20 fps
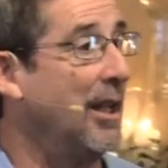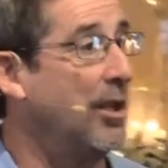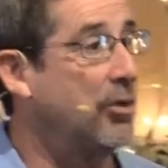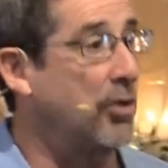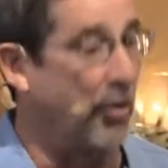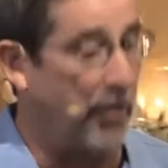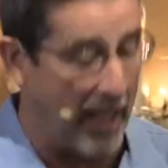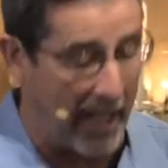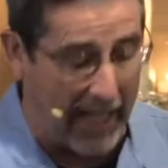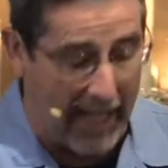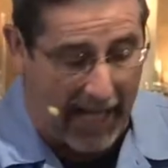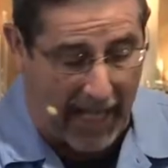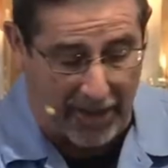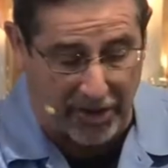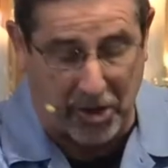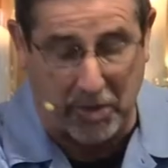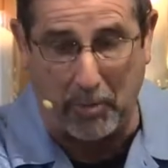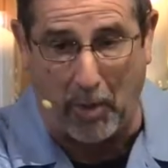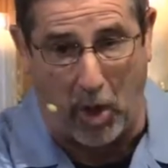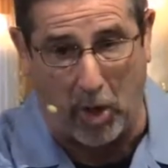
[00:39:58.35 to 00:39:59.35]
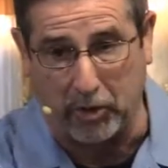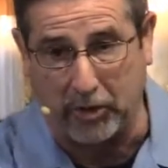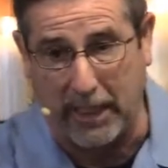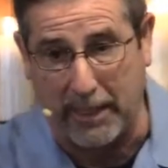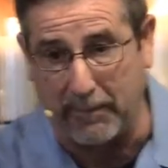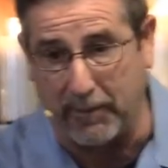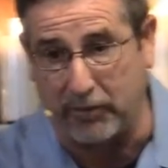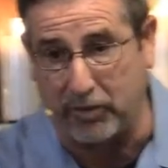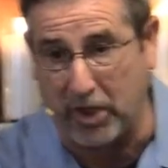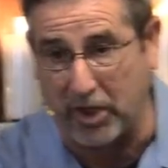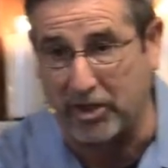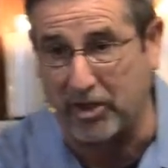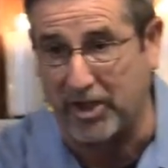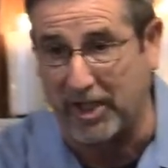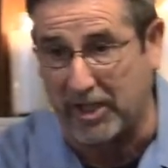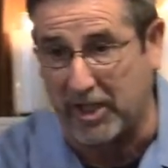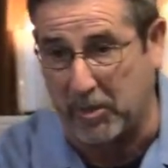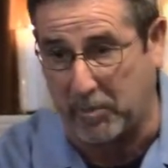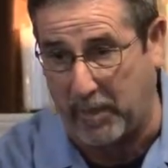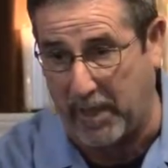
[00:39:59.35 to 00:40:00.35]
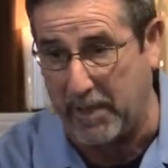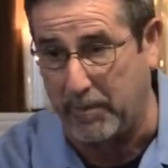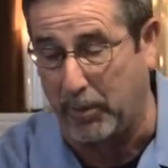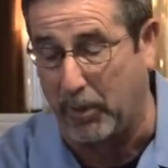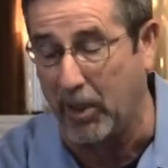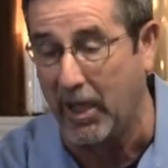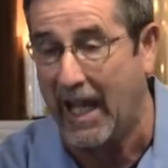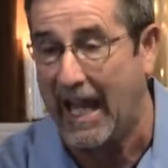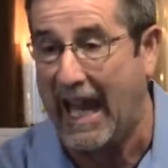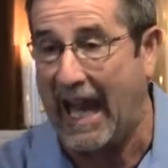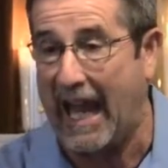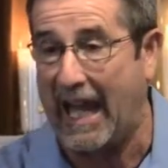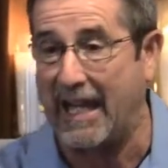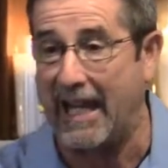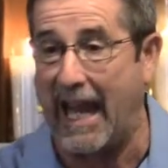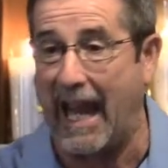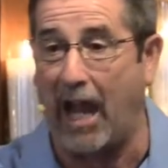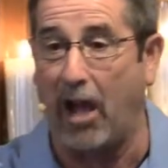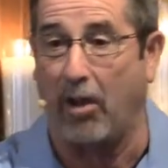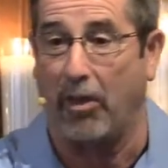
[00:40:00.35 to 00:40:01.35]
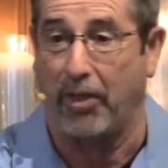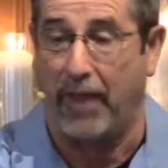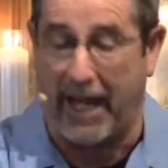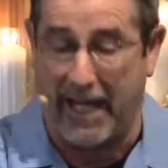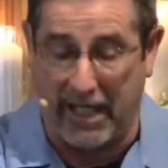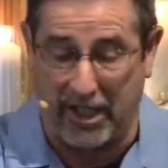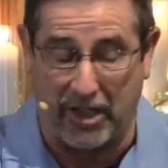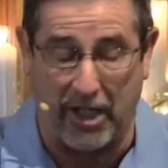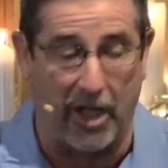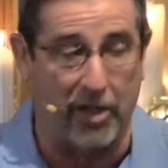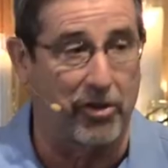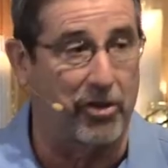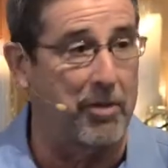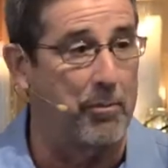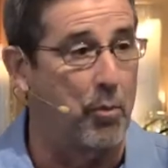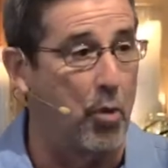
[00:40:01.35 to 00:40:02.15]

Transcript: So they had had a small team of just six people, and now they had done some